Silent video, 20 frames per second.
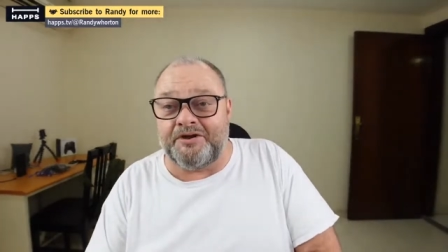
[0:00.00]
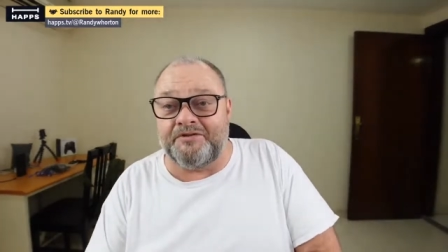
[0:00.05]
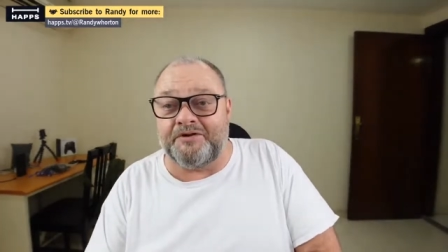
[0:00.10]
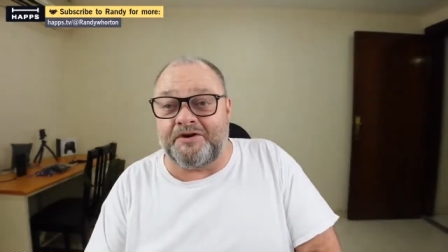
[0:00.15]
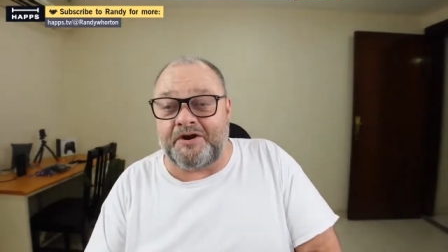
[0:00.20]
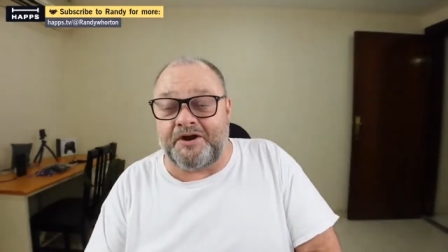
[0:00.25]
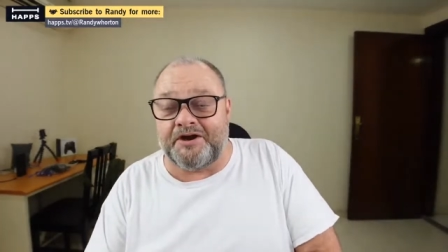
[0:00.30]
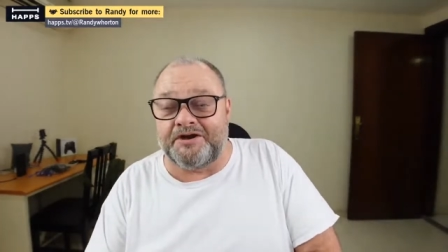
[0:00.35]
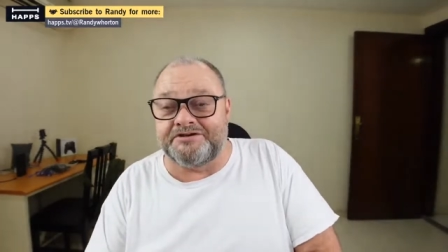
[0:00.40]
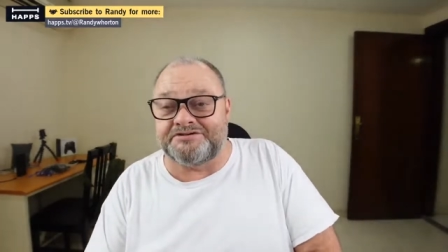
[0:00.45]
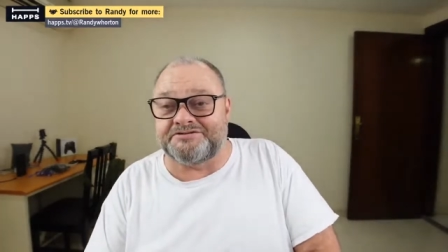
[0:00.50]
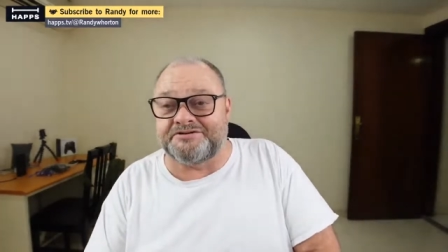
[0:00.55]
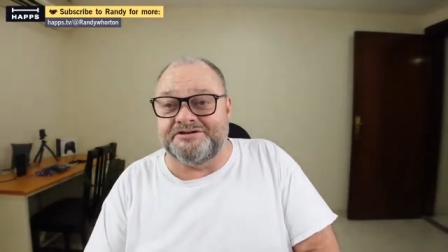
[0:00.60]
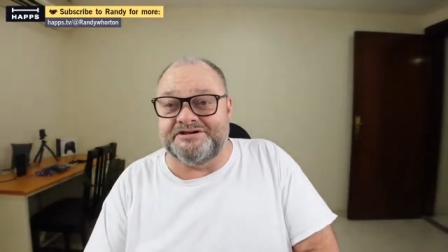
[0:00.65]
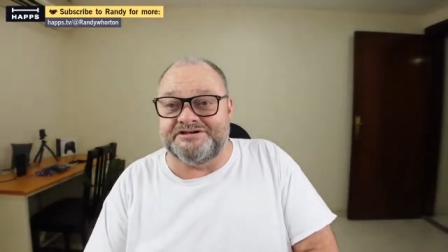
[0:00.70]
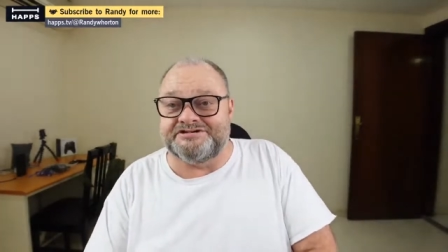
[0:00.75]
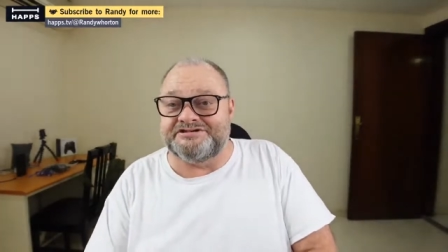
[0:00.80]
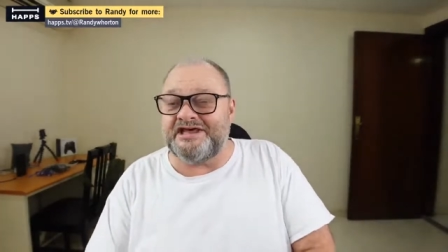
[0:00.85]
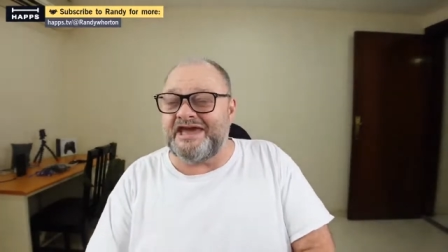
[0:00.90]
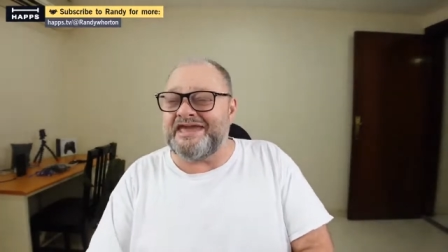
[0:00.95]
other
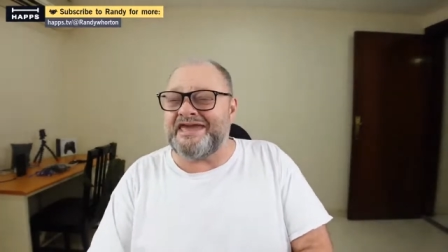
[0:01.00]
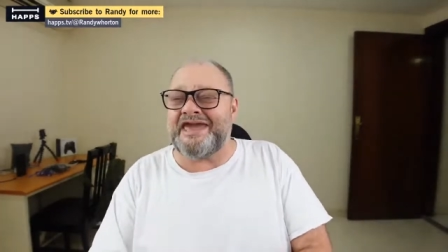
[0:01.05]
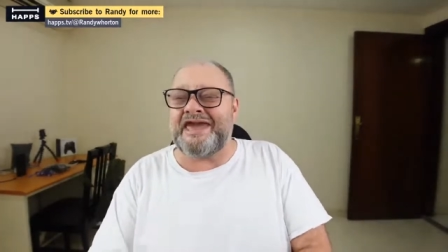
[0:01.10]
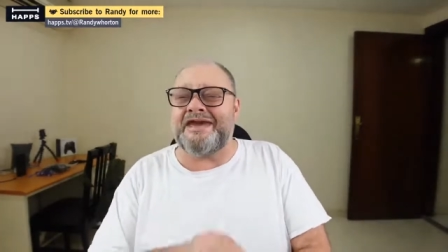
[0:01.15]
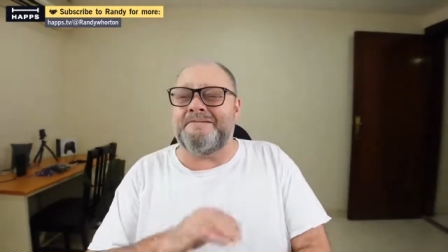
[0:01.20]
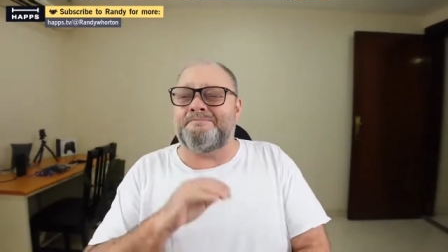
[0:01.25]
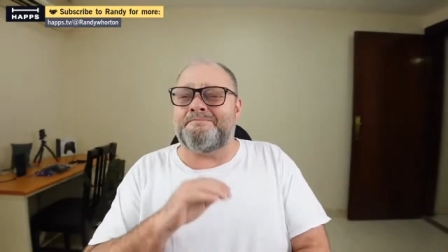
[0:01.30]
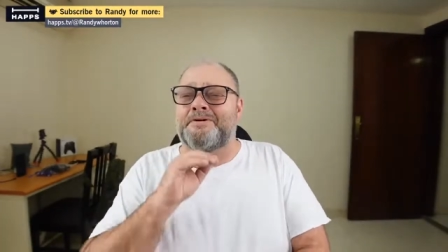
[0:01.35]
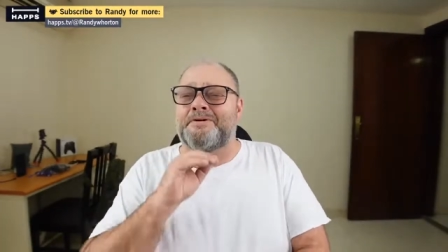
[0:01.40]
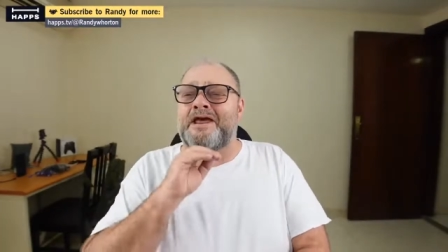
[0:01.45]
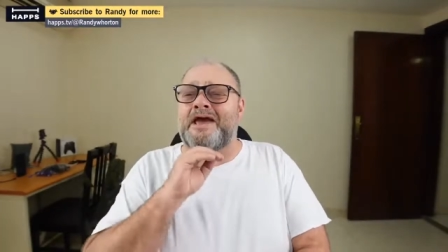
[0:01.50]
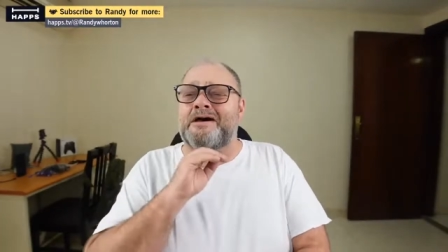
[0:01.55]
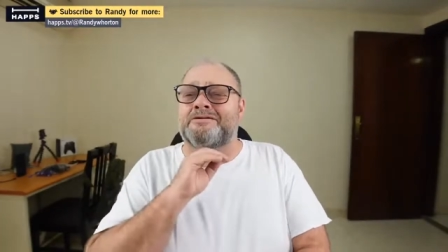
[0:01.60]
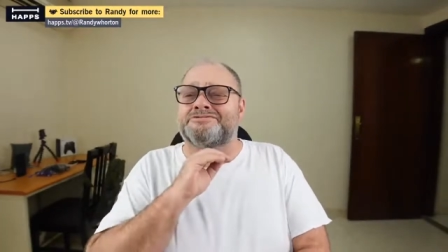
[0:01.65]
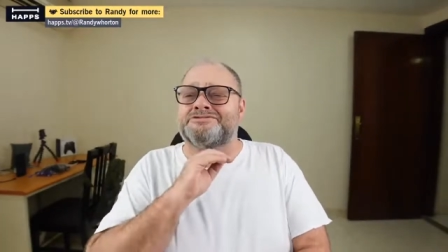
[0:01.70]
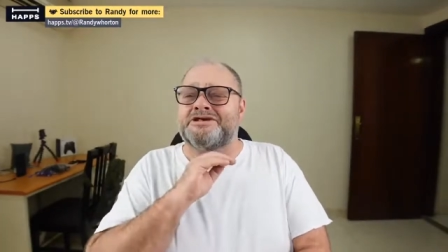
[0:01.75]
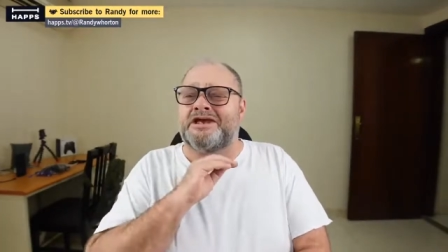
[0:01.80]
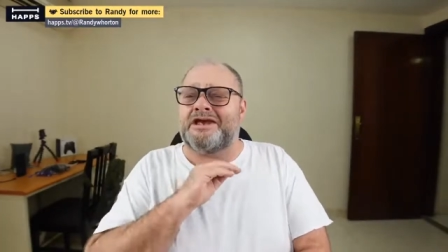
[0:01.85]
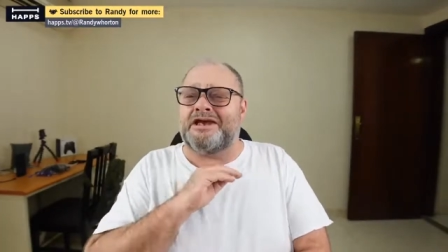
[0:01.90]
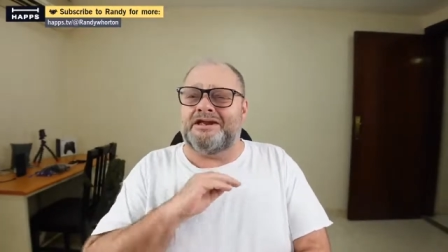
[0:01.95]
countries. They can't
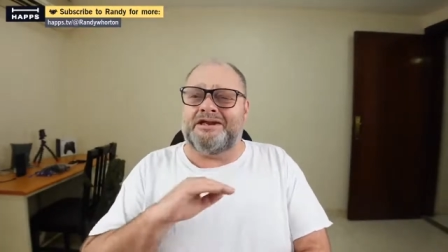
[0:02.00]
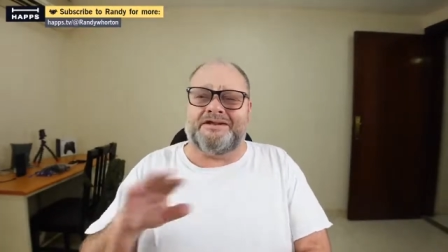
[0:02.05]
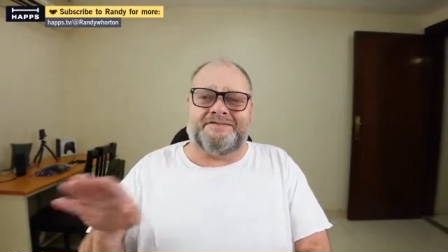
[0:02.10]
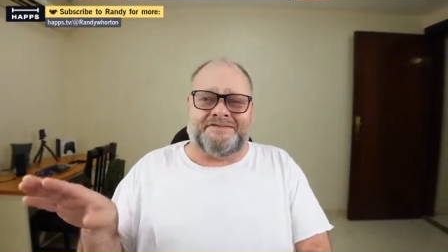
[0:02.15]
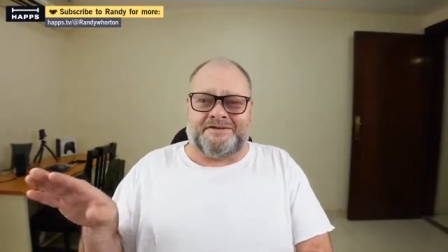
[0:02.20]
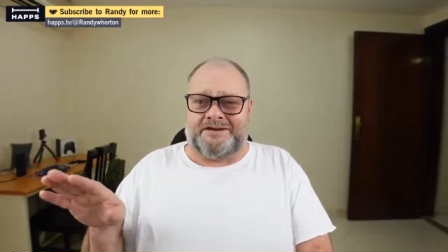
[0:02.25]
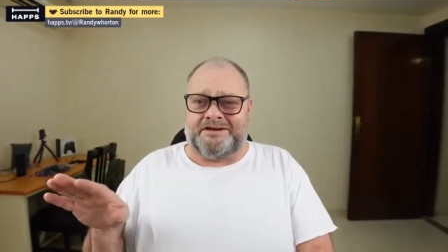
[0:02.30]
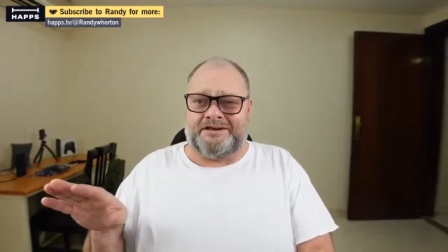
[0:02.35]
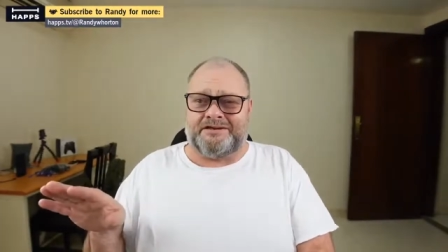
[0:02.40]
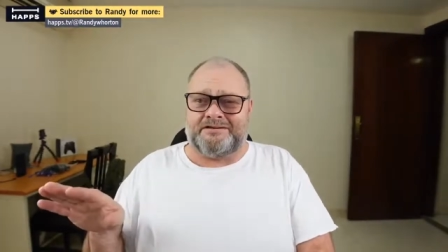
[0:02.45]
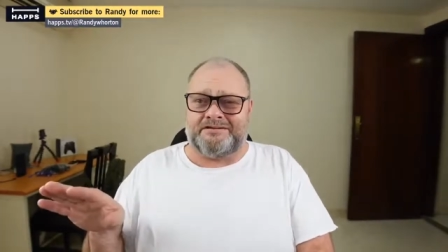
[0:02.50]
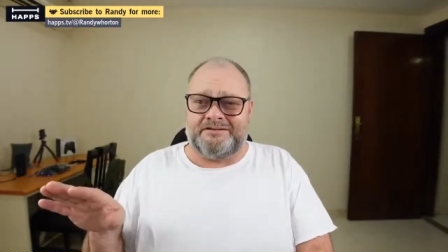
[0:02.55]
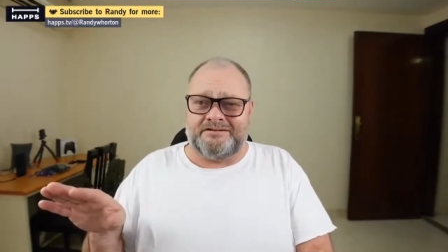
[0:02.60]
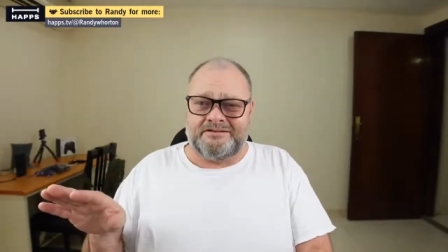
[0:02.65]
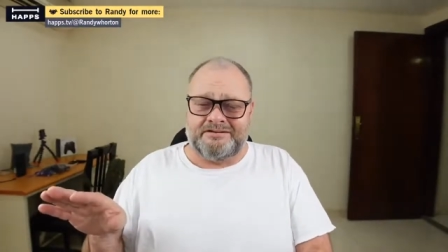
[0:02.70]
pronounce anything.